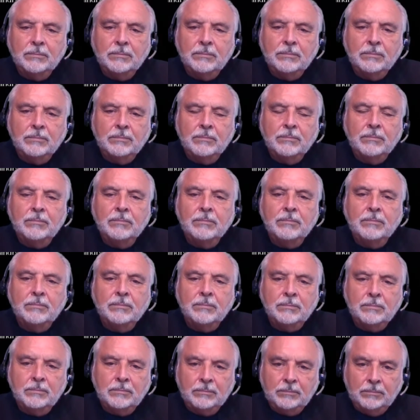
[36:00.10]

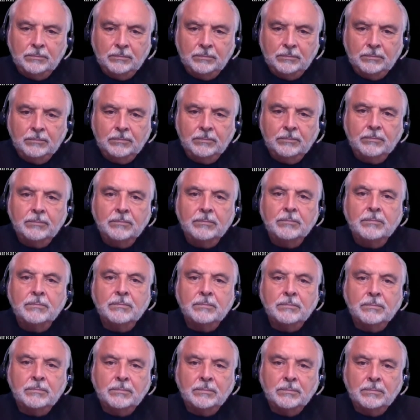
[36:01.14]

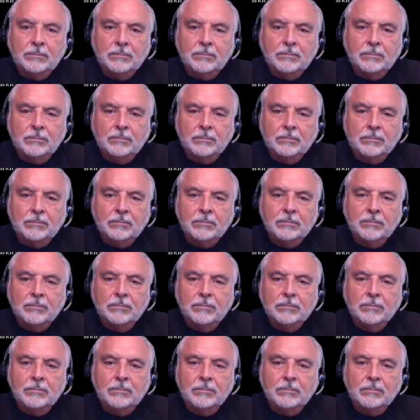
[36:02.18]

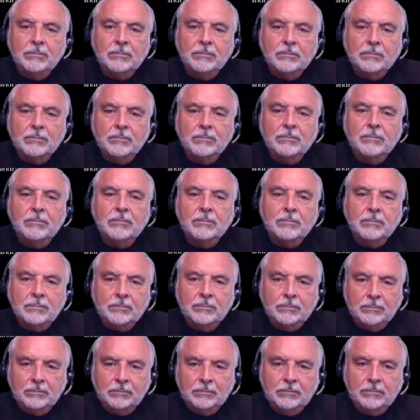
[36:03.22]

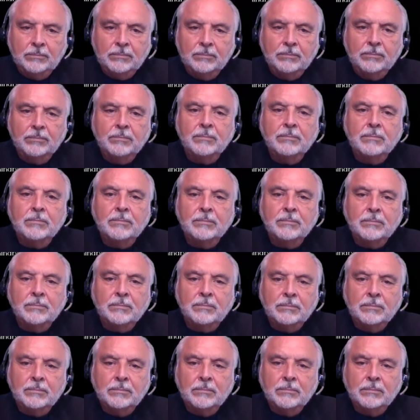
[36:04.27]

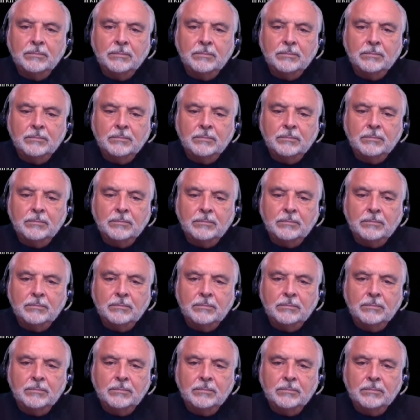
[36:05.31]

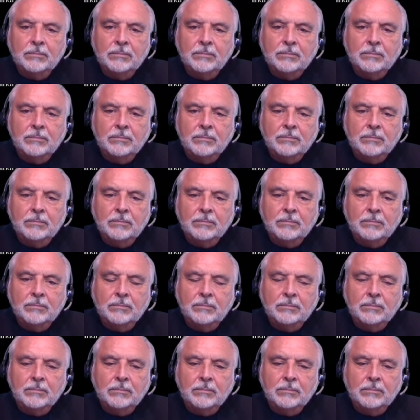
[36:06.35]

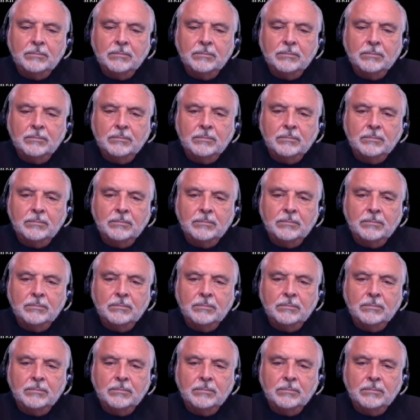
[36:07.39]
(silent)